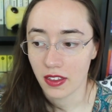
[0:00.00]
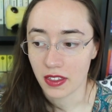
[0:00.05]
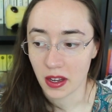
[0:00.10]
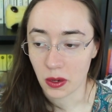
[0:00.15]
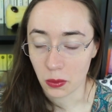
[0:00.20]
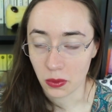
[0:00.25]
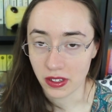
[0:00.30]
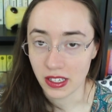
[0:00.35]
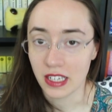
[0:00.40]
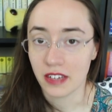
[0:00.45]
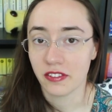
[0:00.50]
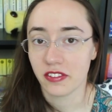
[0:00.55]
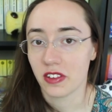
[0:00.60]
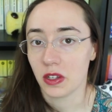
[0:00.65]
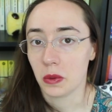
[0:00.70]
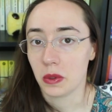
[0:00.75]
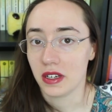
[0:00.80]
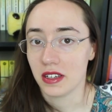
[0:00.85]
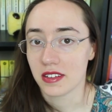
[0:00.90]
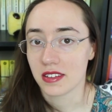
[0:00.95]
that really
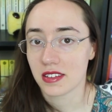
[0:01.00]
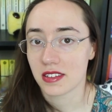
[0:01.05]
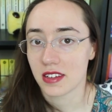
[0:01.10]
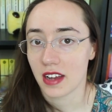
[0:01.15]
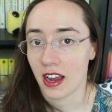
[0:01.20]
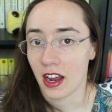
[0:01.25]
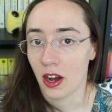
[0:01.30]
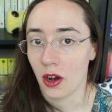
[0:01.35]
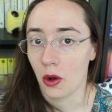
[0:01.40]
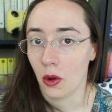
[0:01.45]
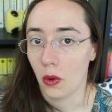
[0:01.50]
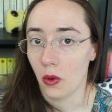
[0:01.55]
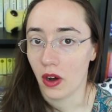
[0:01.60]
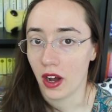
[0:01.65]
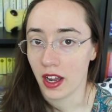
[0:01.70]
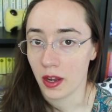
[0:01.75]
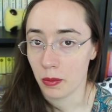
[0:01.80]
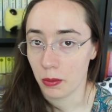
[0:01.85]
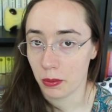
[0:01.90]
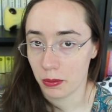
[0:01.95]
influenced how
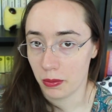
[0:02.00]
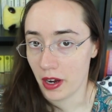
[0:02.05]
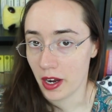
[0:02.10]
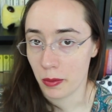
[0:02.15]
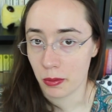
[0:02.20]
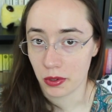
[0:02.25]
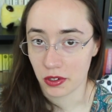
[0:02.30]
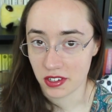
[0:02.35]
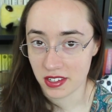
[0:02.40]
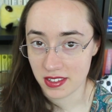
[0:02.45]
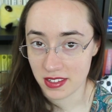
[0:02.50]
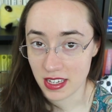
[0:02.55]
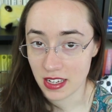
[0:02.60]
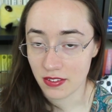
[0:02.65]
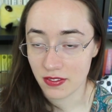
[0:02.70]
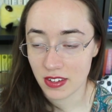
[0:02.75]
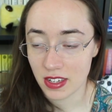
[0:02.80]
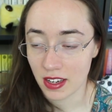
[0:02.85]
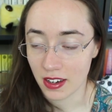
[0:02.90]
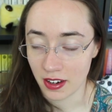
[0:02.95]
I, I
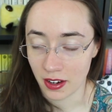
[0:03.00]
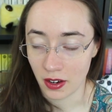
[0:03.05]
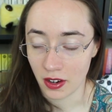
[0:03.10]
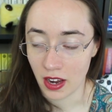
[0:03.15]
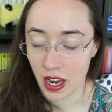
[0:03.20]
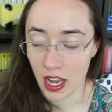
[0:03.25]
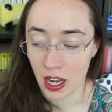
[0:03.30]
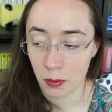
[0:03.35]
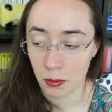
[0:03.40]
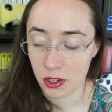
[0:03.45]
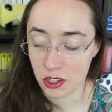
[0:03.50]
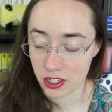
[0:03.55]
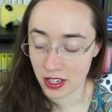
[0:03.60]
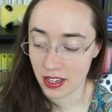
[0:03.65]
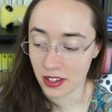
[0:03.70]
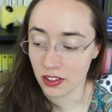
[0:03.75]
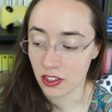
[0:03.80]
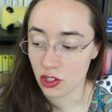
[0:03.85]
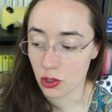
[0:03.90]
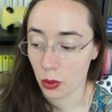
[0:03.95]
perceived it and I, how much I
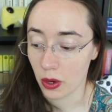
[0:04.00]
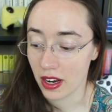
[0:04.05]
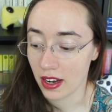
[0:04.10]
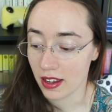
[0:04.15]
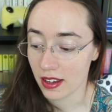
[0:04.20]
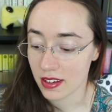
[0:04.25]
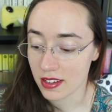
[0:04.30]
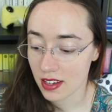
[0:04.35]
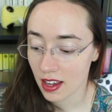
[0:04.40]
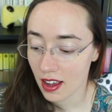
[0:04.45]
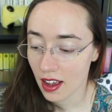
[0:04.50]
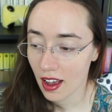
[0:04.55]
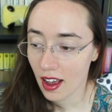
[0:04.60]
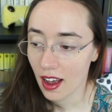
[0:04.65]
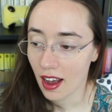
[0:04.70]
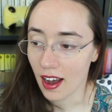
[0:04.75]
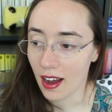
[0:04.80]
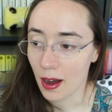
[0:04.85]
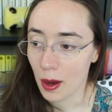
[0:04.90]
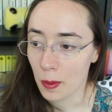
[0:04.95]
enjoyed it.
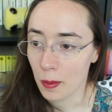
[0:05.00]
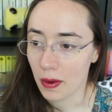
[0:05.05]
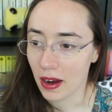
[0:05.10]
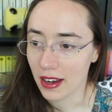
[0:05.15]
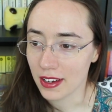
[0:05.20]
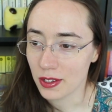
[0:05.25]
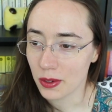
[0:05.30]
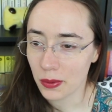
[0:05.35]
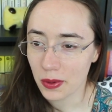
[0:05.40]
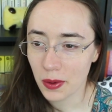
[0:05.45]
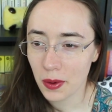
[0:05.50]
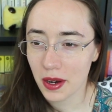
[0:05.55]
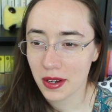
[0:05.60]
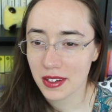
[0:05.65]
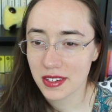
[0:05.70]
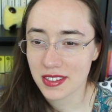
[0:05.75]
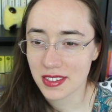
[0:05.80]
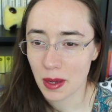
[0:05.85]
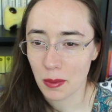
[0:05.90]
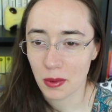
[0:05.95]
Um, I don't know how
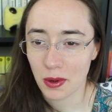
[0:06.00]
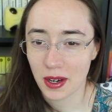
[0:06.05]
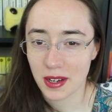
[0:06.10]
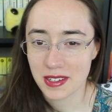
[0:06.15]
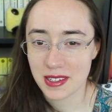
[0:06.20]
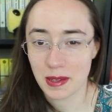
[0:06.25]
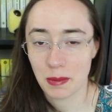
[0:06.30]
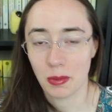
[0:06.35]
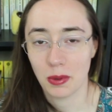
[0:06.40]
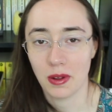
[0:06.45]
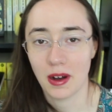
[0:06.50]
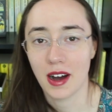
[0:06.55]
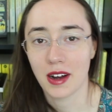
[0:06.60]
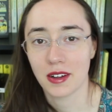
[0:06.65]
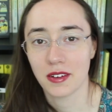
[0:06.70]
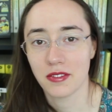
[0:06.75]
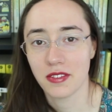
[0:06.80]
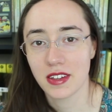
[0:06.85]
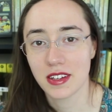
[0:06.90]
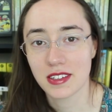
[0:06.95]
to summarize the
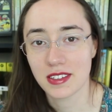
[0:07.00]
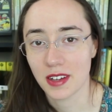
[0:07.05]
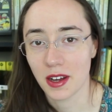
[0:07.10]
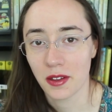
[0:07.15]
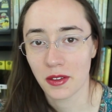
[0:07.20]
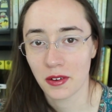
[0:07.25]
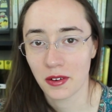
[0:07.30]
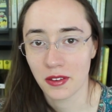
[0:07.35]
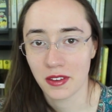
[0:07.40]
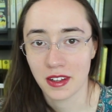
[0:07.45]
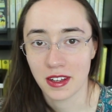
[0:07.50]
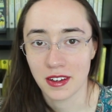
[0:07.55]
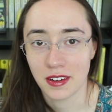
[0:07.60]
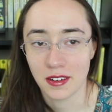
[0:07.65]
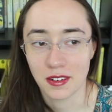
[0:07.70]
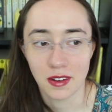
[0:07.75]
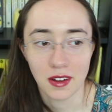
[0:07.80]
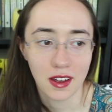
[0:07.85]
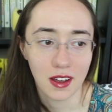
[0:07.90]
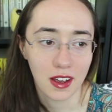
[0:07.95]
plot of this other
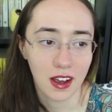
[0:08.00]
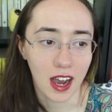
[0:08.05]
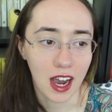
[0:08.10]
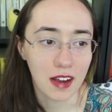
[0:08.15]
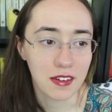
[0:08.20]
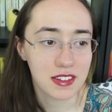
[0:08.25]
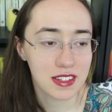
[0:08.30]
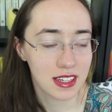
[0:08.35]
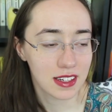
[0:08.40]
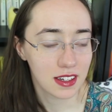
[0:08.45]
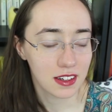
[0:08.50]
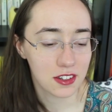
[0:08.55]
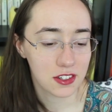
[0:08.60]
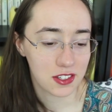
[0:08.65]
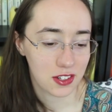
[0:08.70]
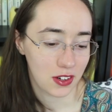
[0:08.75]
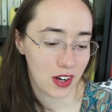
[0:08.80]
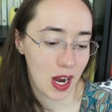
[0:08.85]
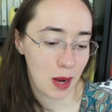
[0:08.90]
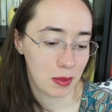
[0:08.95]
than I've seen it
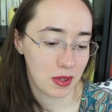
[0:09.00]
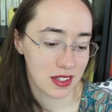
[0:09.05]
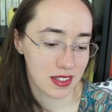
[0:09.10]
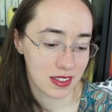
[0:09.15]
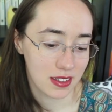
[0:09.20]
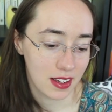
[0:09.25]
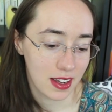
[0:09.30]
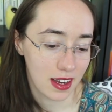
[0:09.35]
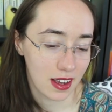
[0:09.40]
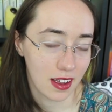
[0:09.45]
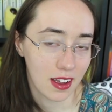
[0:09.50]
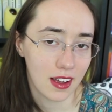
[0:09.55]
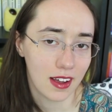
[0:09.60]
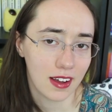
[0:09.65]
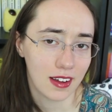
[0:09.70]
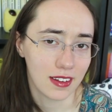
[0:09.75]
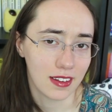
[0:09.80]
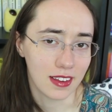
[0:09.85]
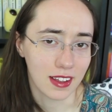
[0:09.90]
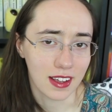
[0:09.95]
described as like
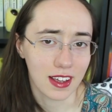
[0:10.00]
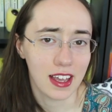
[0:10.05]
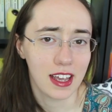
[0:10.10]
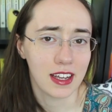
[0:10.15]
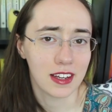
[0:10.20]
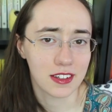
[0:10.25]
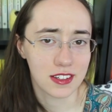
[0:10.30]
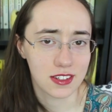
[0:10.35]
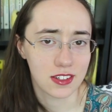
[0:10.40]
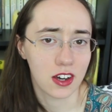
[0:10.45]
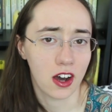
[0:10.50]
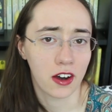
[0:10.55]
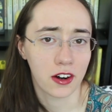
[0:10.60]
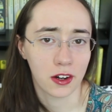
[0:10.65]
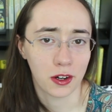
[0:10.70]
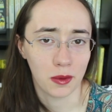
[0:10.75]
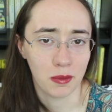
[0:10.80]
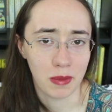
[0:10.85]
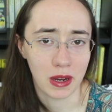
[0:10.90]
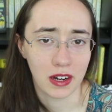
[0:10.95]
the king's
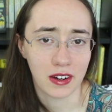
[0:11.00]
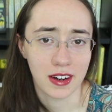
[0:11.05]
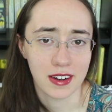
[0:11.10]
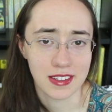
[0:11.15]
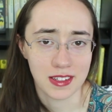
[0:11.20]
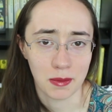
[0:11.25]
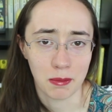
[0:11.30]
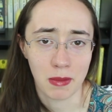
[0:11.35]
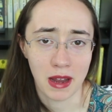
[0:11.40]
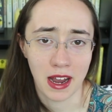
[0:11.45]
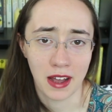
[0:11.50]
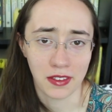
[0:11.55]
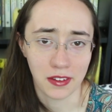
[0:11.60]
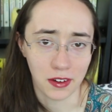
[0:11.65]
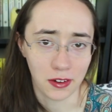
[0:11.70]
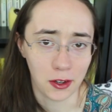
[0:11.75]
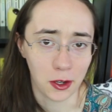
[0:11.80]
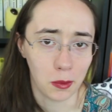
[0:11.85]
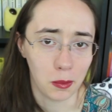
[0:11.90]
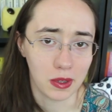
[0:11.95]
daughter marries a man
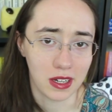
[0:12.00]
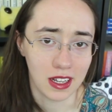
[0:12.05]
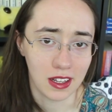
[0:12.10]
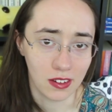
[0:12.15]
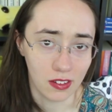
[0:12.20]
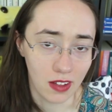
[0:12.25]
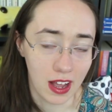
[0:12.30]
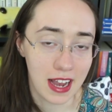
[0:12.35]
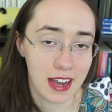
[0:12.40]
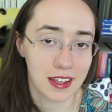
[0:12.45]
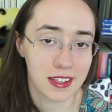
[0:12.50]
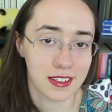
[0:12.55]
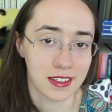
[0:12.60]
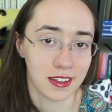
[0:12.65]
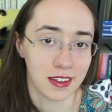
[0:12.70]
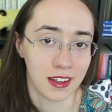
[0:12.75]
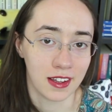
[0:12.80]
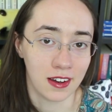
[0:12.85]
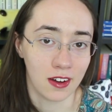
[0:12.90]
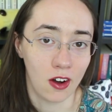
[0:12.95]
that nobody likes
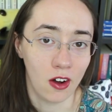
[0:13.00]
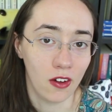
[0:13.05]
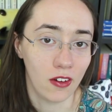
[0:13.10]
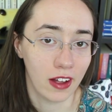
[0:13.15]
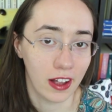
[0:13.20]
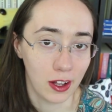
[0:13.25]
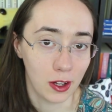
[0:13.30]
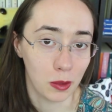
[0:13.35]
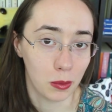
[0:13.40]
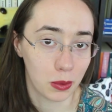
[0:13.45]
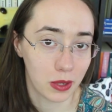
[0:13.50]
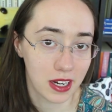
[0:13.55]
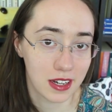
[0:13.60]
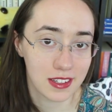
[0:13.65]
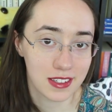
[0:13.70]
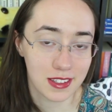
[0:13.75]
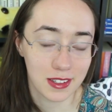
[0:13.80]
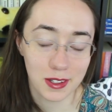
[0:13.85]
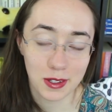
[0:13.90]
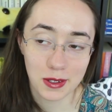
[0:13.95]
and then all hell
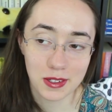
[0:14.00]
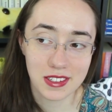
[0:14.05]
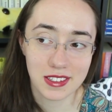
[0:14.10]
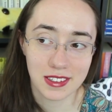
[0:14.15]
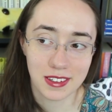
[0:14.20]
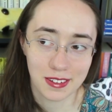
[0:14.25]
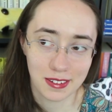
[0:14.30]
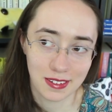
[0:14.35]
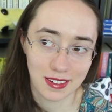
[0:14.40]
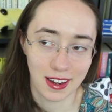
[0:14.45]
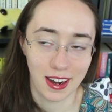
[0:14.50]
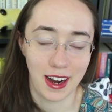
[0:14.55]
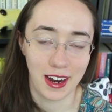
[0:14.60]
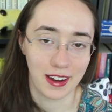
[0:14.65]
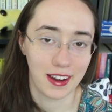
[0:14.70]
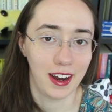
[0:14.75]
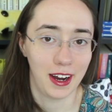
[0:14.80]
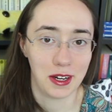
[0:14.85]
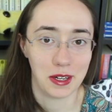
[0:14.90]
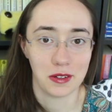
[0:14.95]
breaks loose
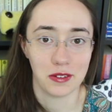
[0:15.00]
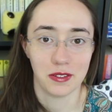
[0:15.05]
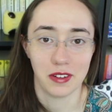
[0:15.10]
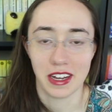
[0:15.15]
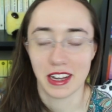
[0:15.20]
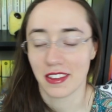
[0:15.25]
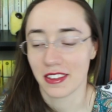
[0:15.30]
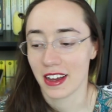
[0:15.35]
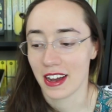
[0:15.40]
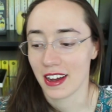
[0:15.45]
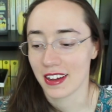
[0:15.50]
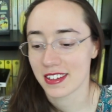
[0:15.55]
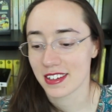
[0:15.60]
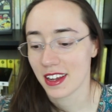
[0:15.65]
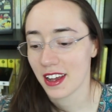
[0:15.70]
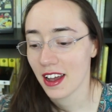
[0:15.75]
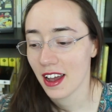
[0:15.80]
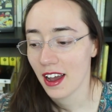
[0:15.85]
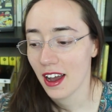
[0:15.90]
kind of like that.